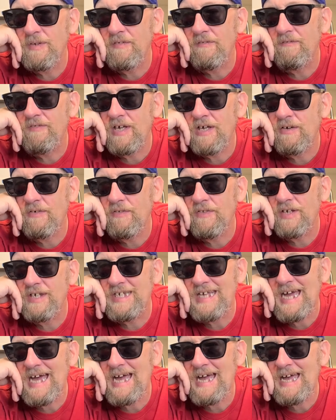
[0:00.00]
and found the
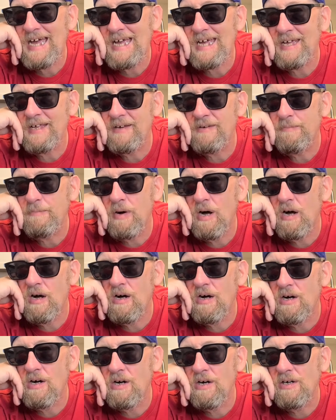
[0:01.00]
Tide
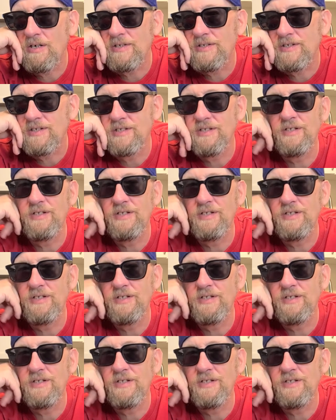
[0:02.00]
Pods,